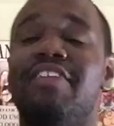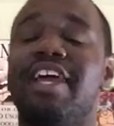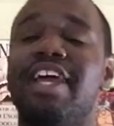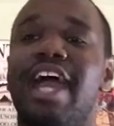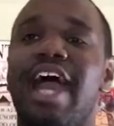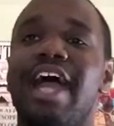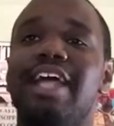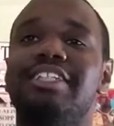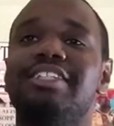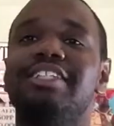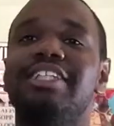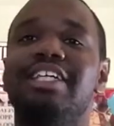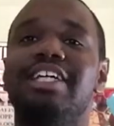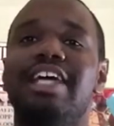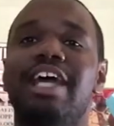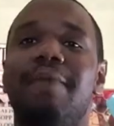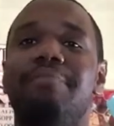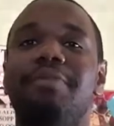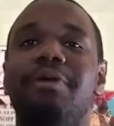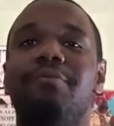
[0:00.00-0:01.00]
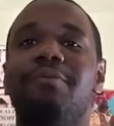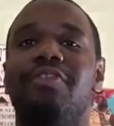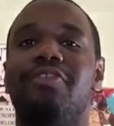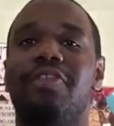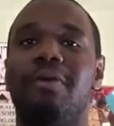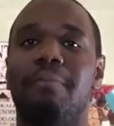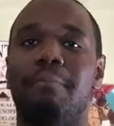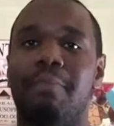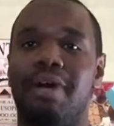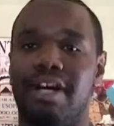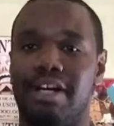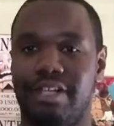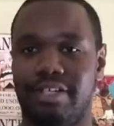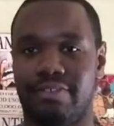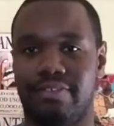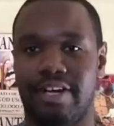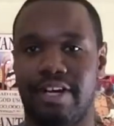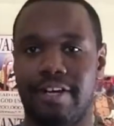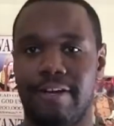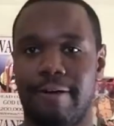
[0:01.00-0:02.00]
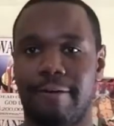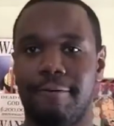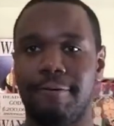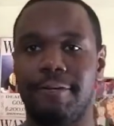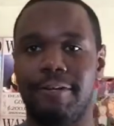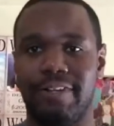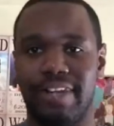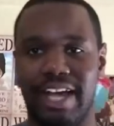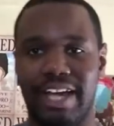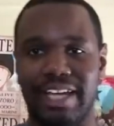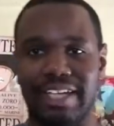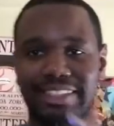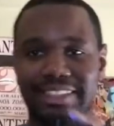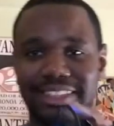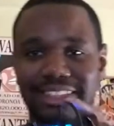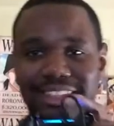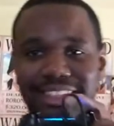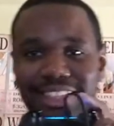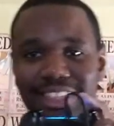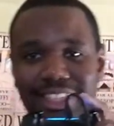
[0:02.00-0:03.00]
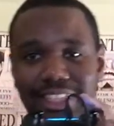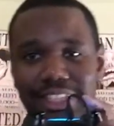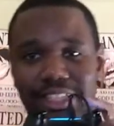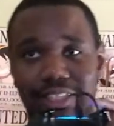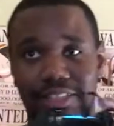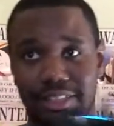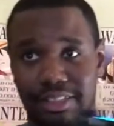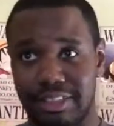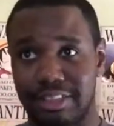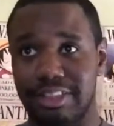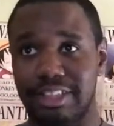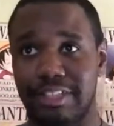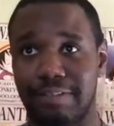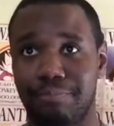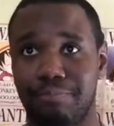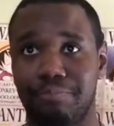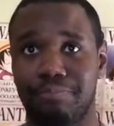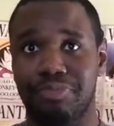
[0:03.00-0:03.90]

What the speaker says: They actually kept up with the manga right now. Like, it's just legit.